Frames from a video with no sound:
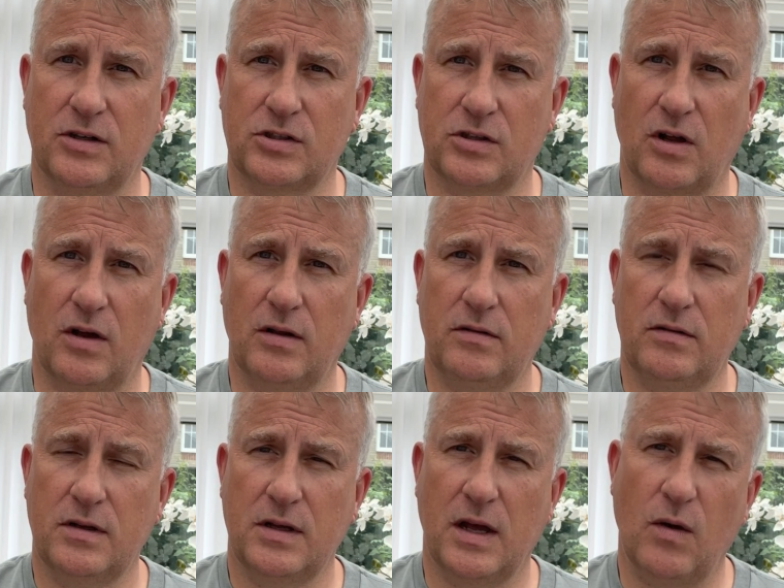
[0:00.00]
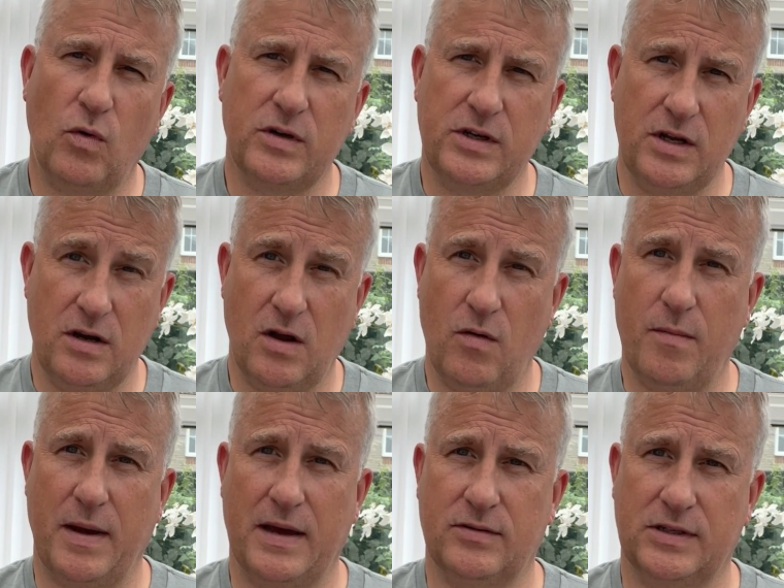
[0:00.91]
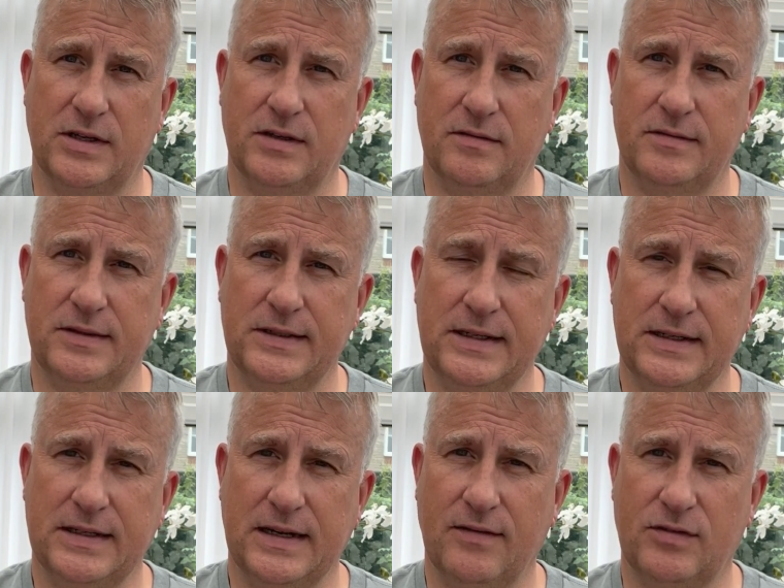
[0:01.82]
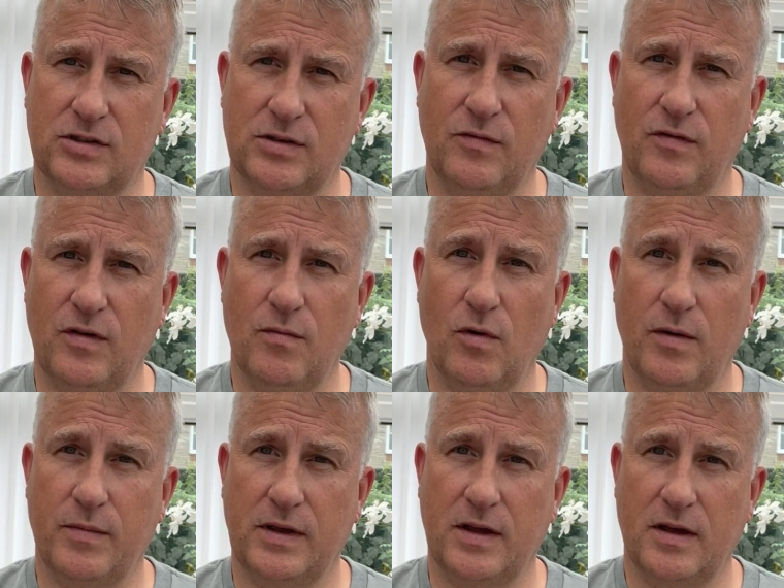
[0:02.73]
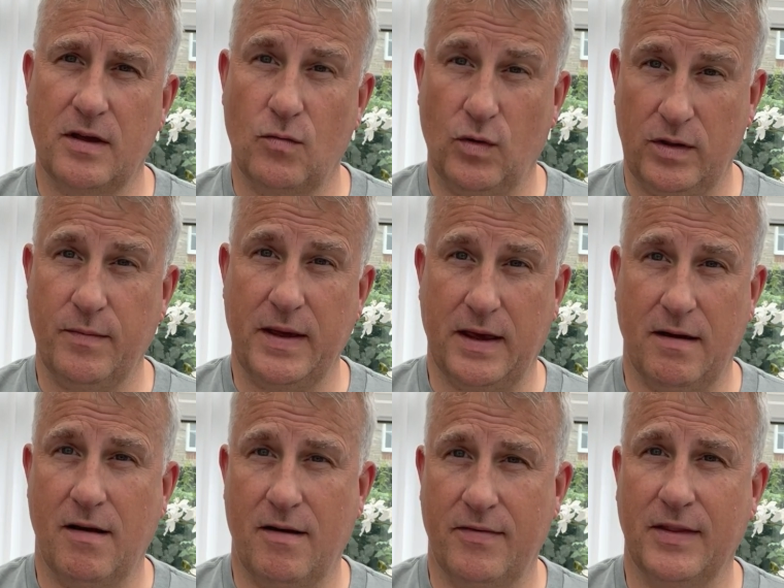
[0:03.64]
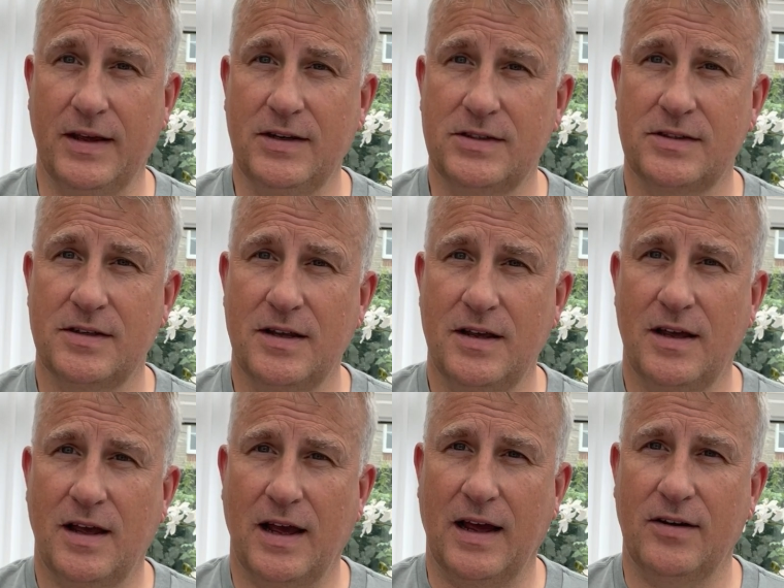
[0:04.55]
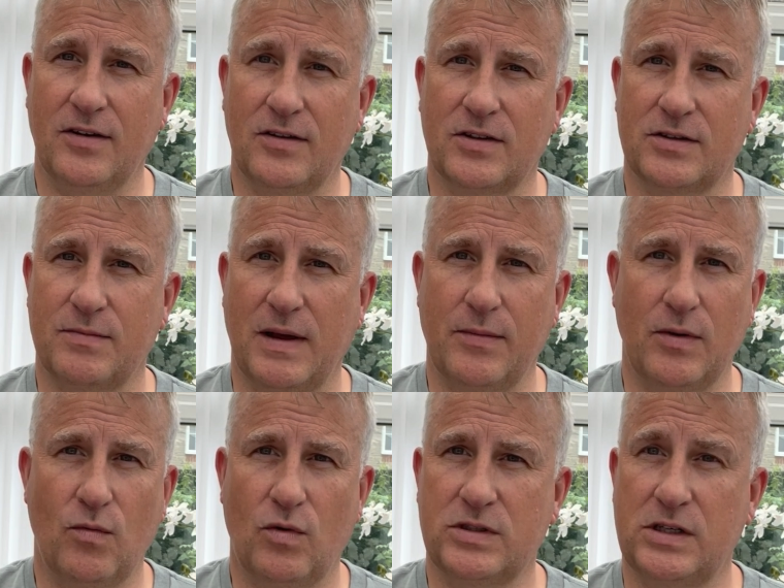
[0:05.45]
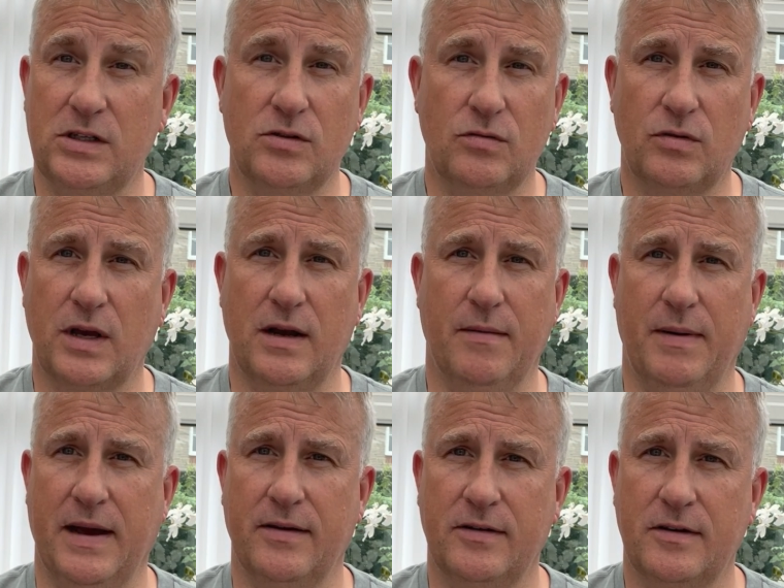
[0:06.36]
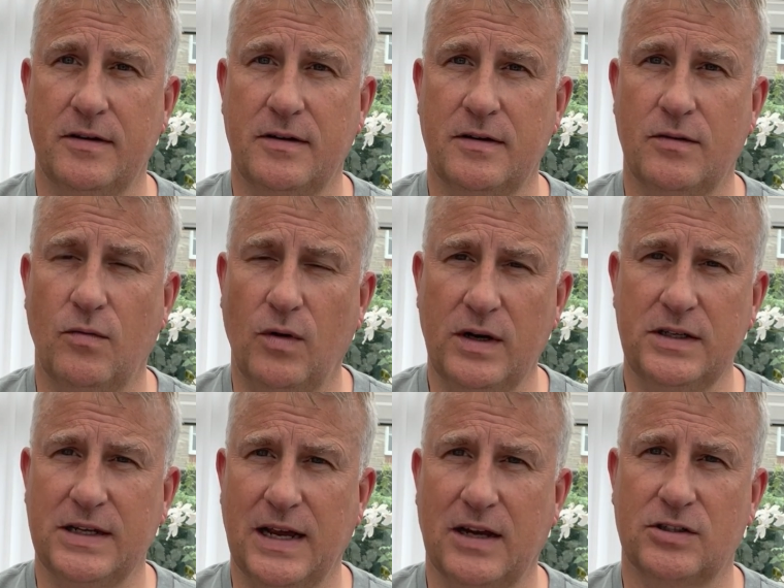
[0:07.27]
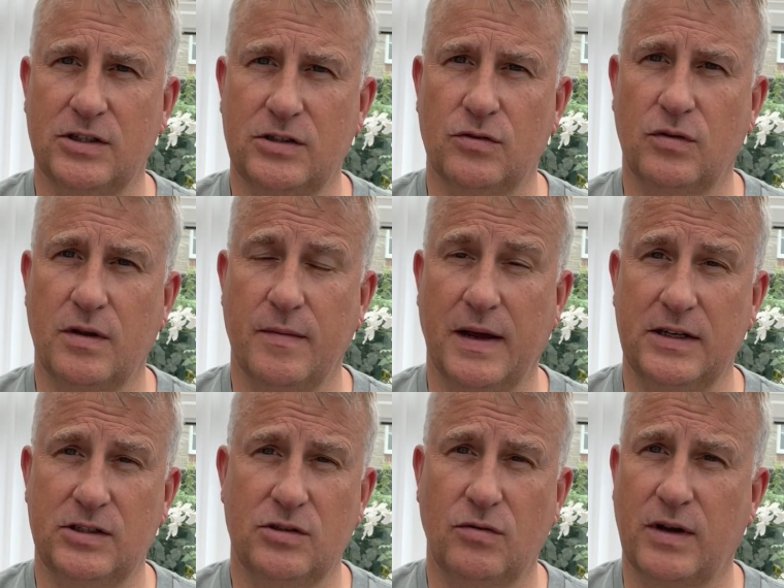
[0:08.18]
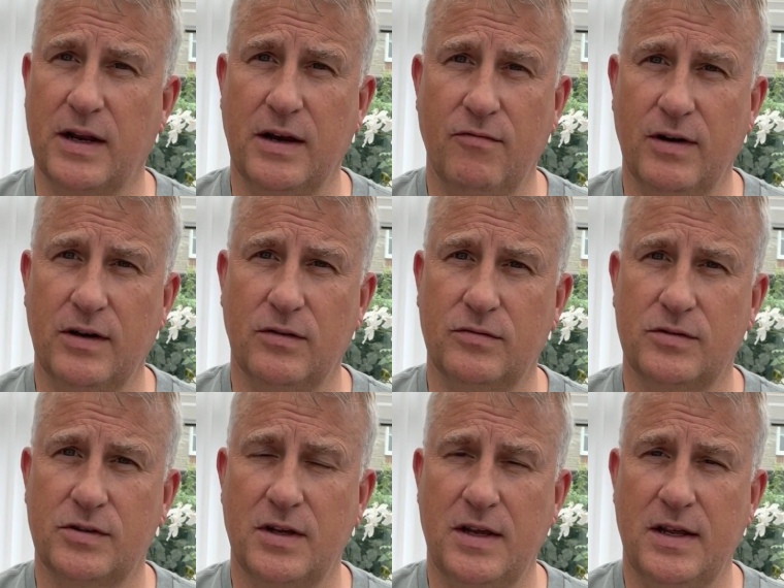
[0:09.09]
style, and what do you know about it? Now, for some of you might be with me on this, and others maybe, what's he talking about? What is he actually talking about? He's talking in riddles.